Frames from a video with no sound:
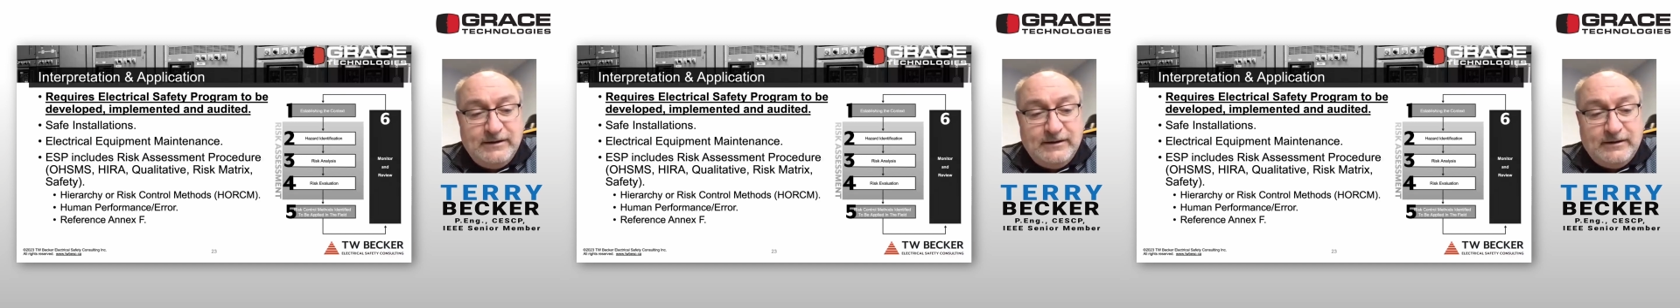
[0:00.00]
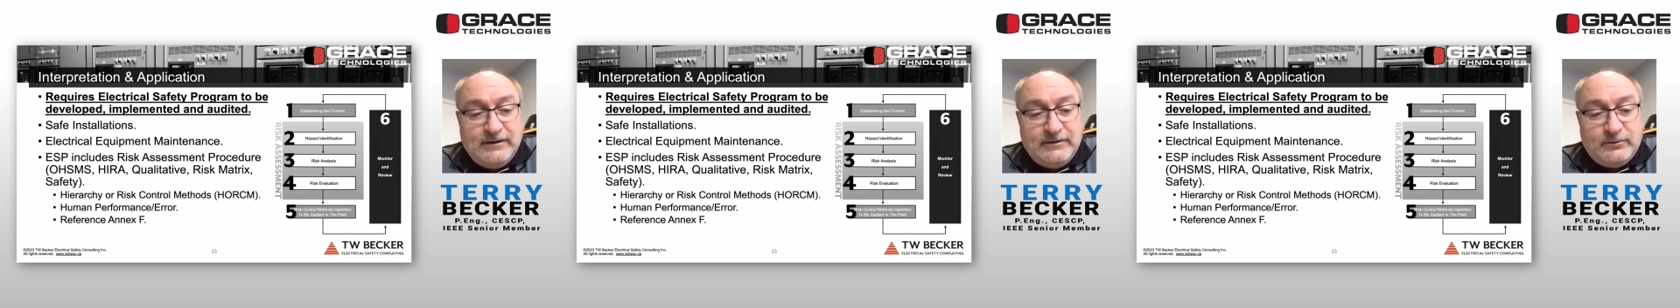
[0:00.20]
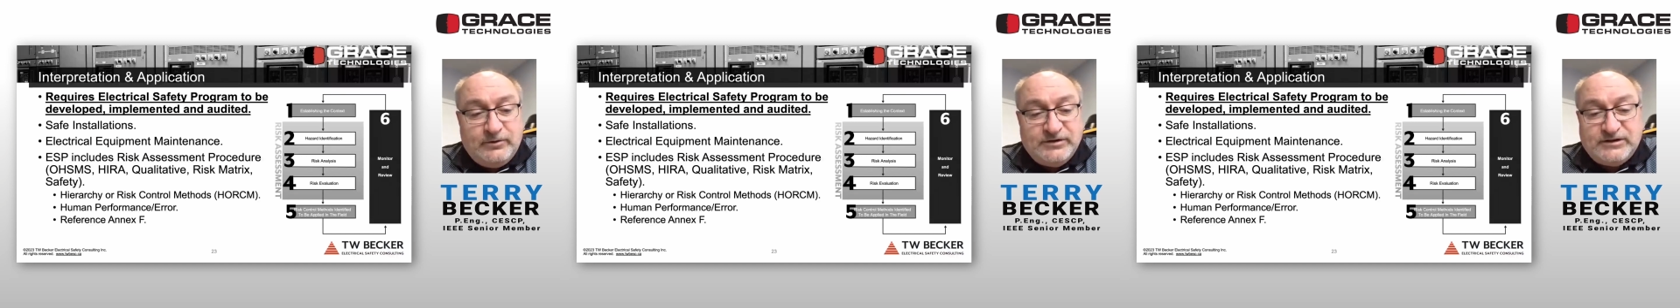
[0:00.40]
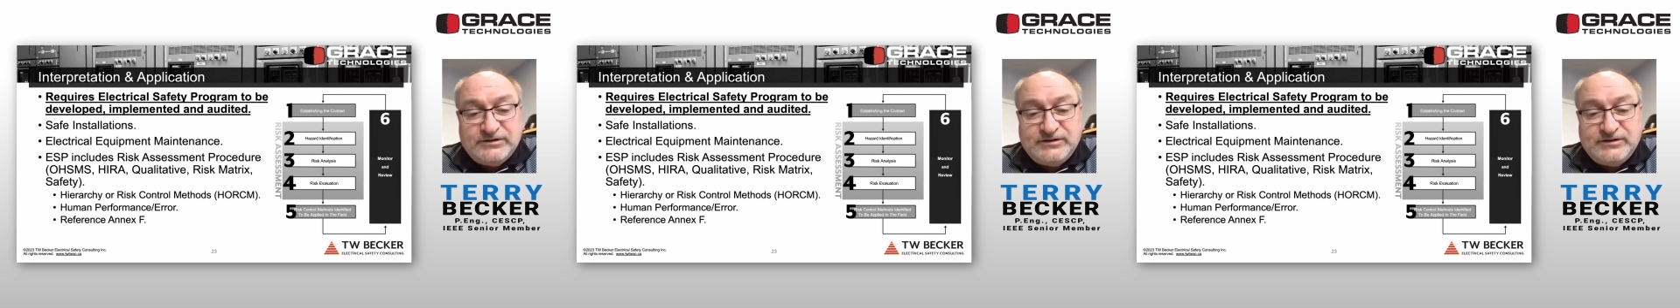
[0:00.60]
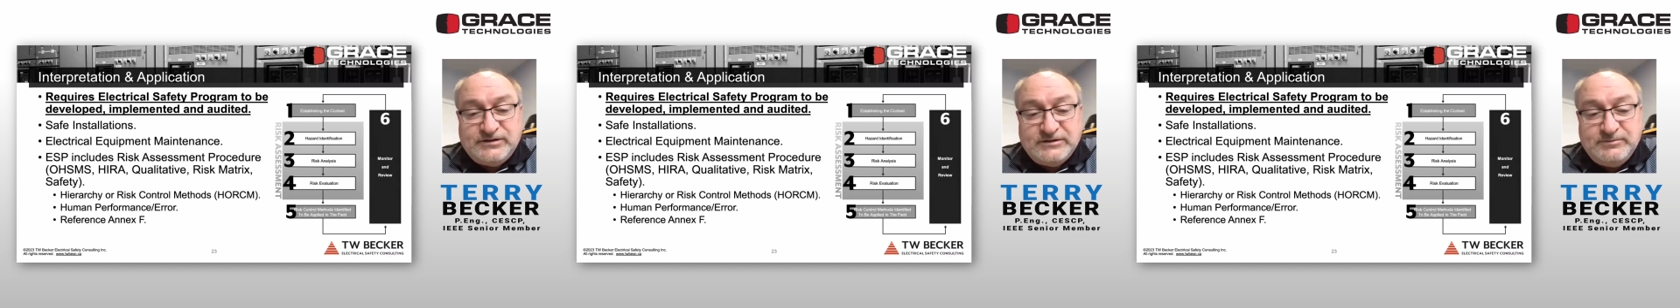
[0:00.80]
The risk
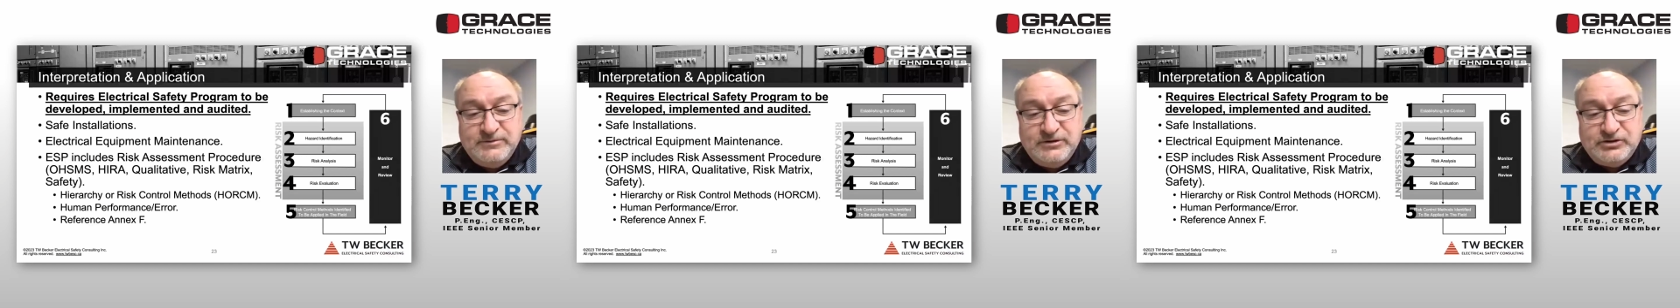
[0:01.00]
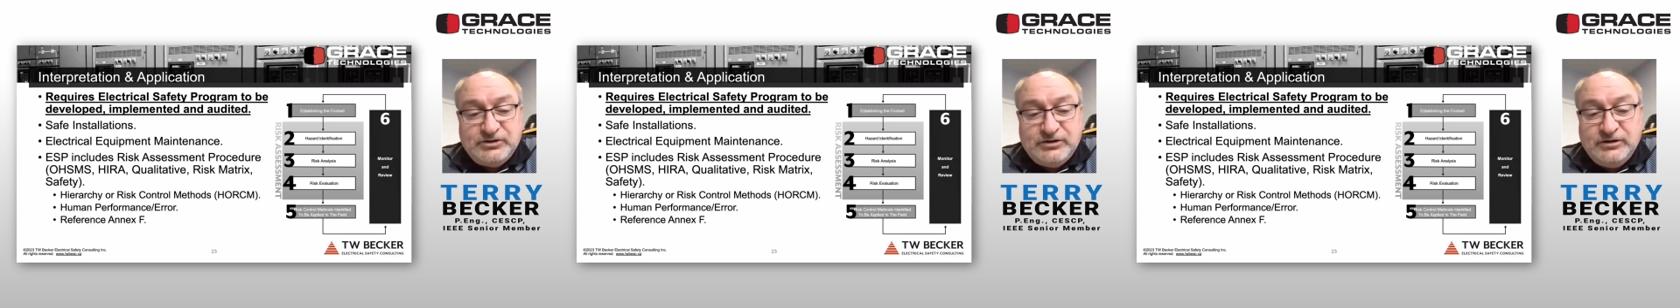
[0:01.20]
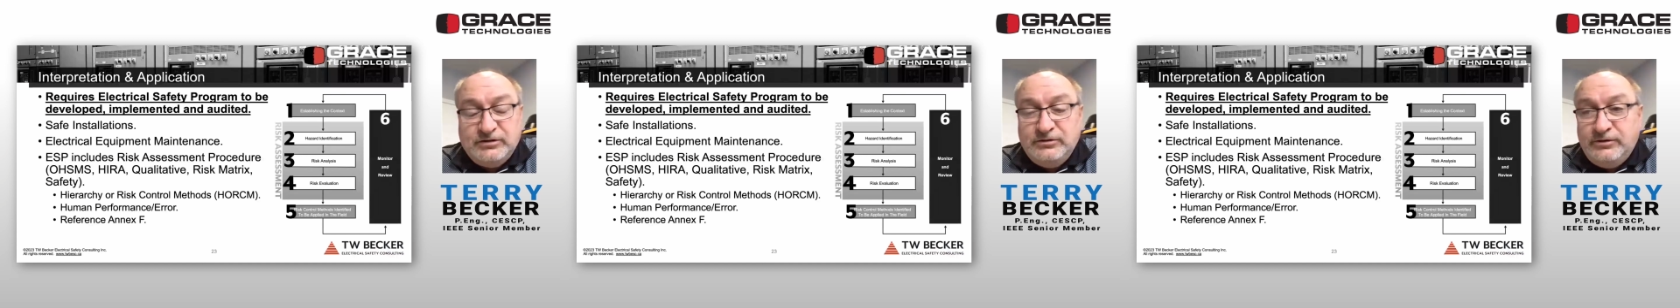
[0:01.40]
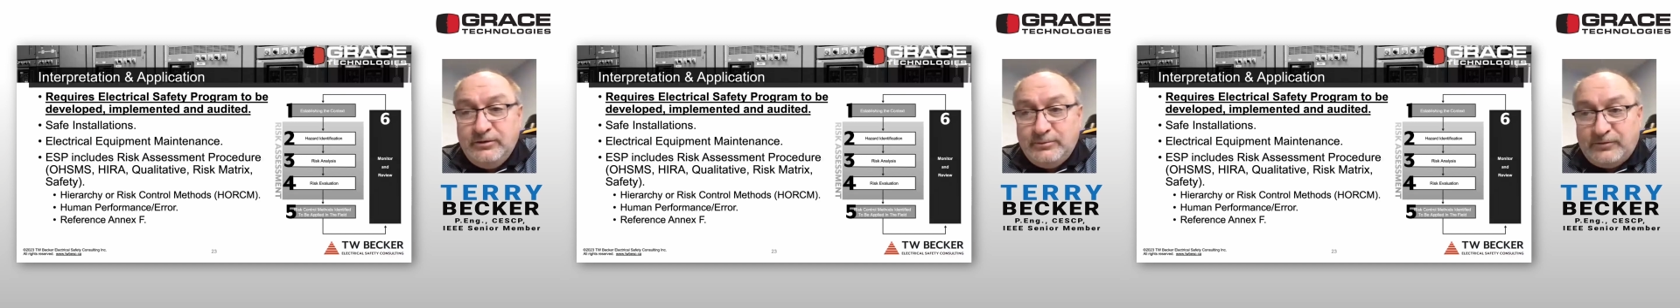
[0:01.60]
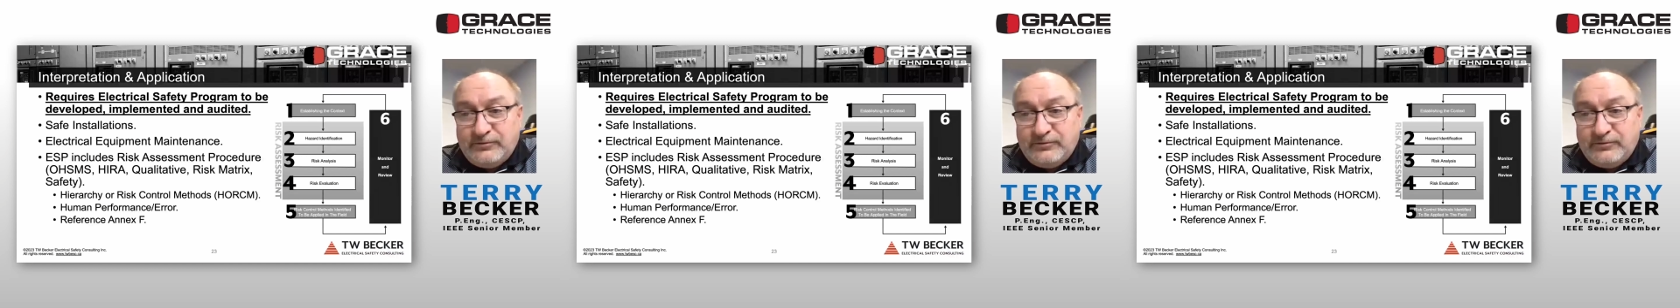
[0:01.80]
assessment should
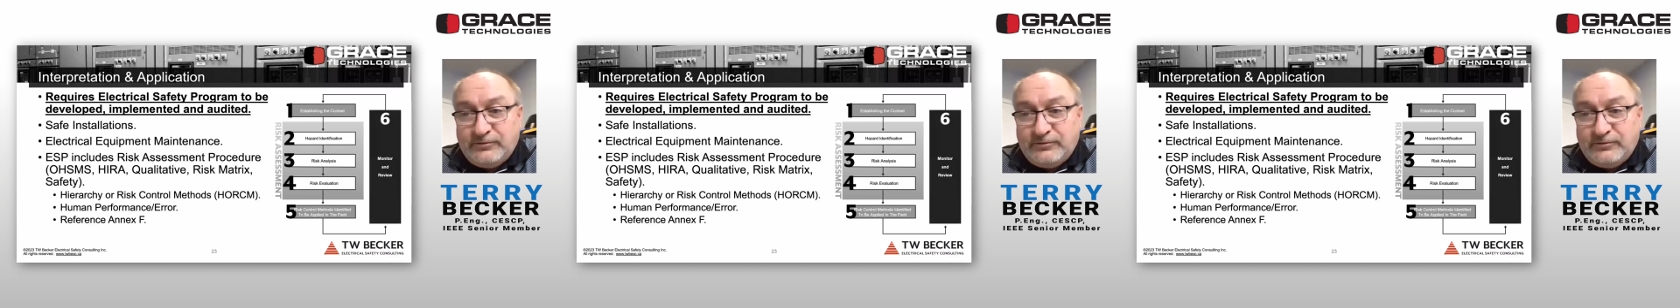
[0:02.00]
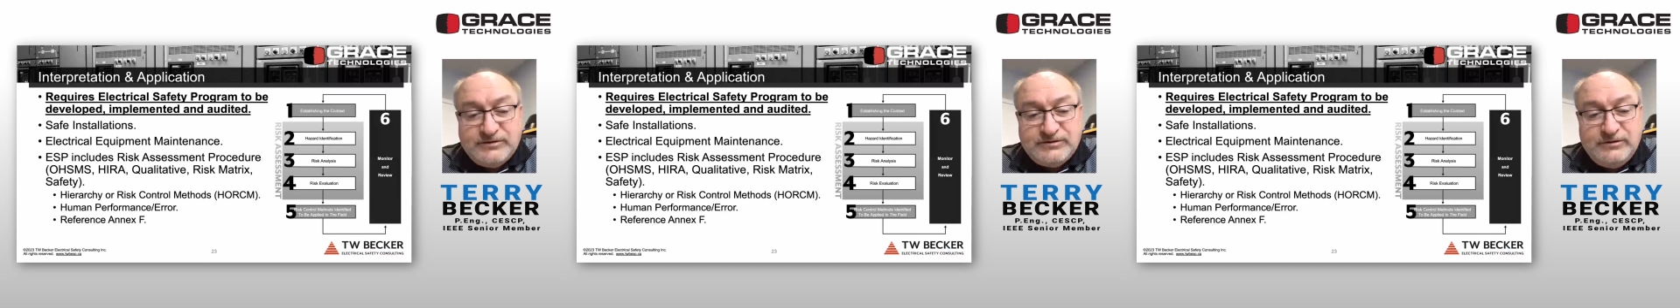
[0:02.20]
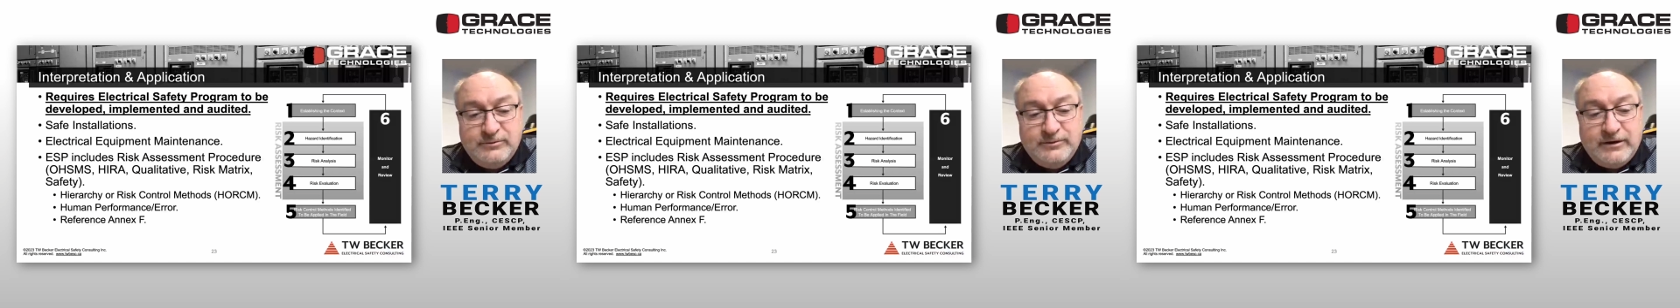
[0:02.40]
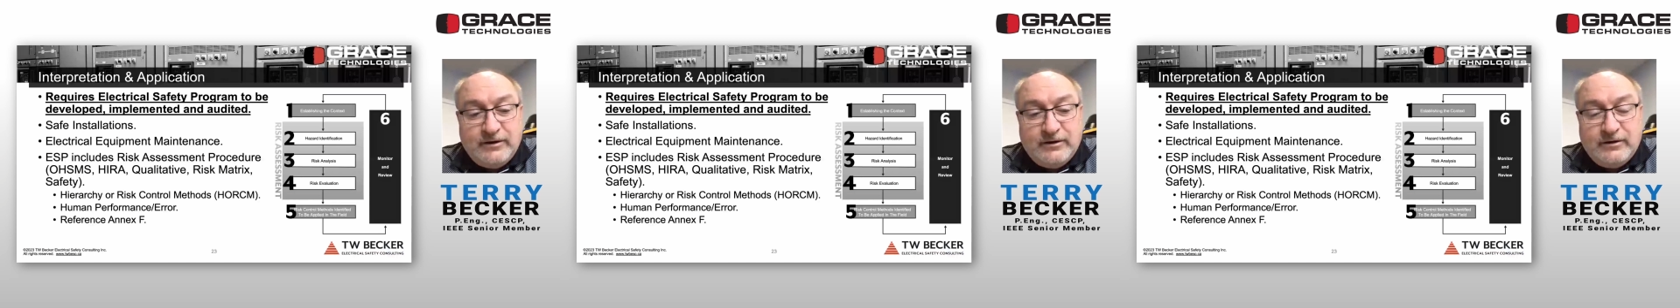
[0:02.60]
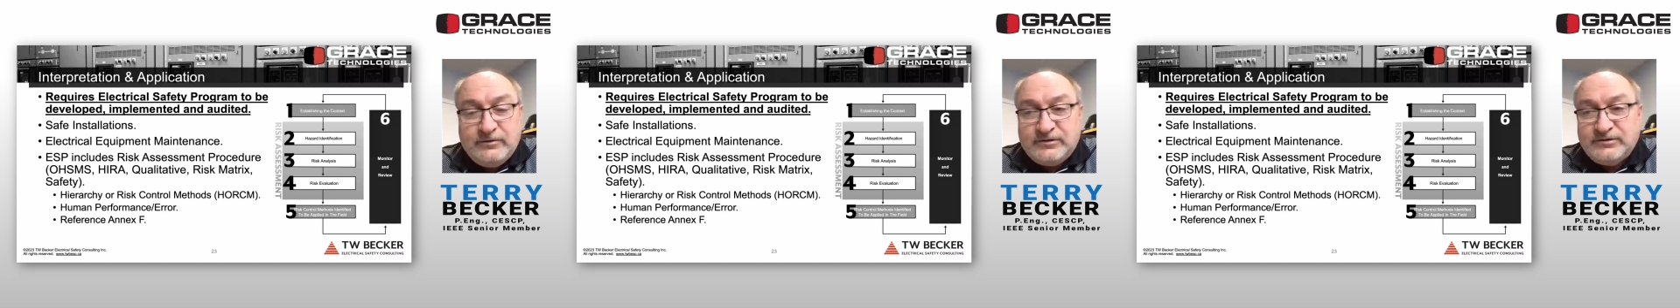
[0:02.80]
include human performance and human error.